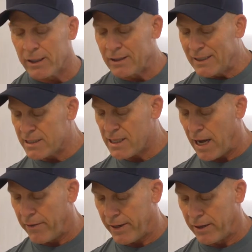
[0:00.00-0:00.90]
bring Lisa
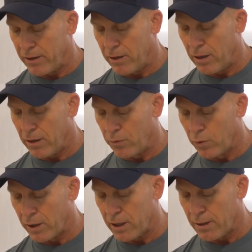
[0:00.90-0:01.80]
out here.
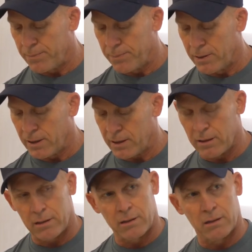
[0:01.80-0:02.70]
We're gonna put
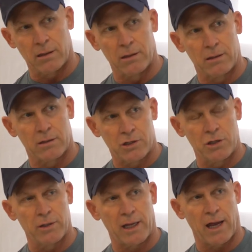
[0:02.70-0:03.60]

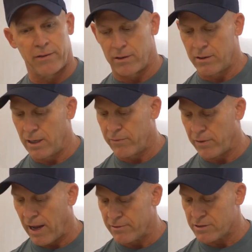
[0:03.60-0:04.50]
two together, and we're
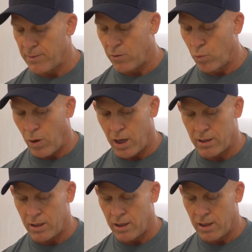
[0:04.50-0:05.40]
gonna have smell
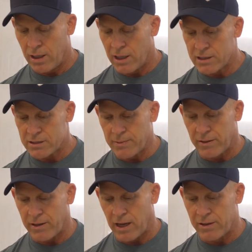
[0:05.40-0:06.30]
one and smell
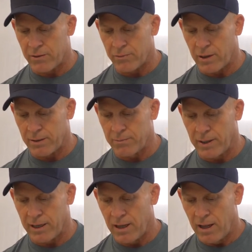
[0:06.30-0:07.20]
the other one.
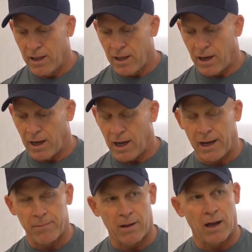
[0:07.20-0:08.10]
But
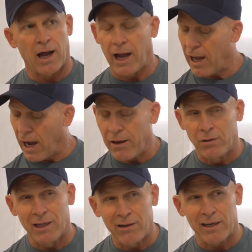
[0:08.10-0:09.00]
I
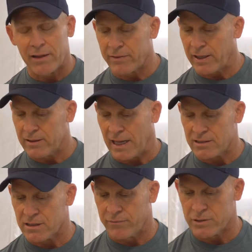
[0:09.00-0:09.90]
literally didn't think that
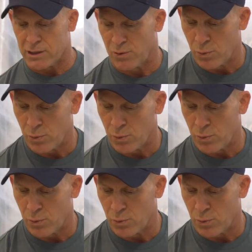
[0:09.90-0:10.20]
stuff was gonna